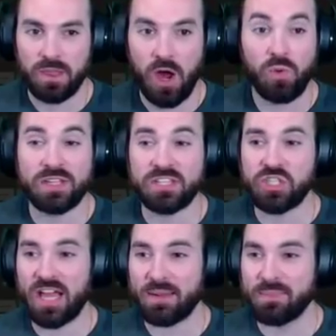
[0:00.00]
Oh, in the
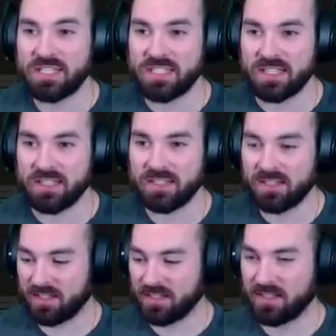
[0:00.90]
chat, I missed it.
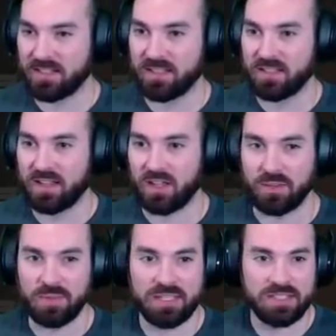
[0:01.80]
Yeah, Hang on,
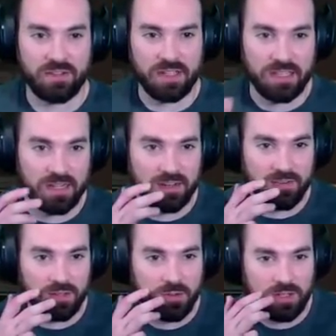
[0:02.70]
let me see if I can get it
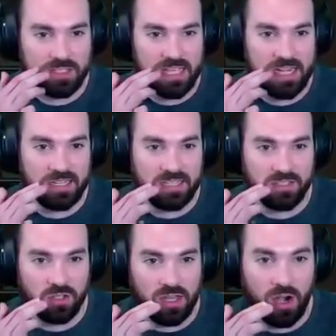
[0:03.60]
really quick because I didn't get to
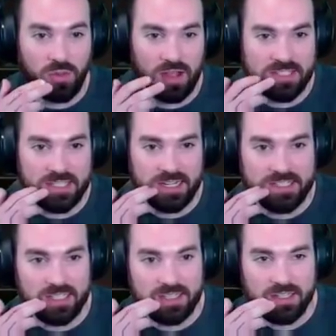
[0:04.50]
look at. it. Oh, there, I see it. I see it.